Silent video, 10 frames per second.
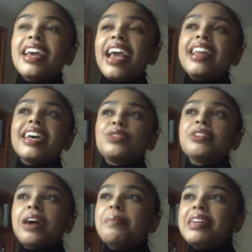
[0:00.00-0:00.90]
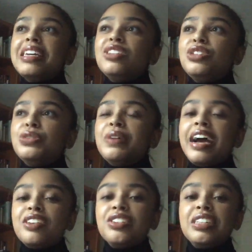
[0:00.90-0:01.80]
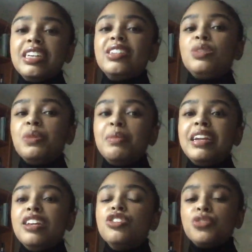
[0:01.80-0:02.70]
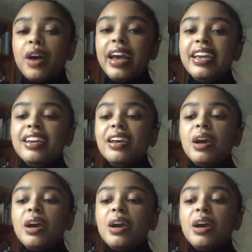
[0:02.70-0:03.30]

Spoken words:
and that's what got me into actually like experimenting and trying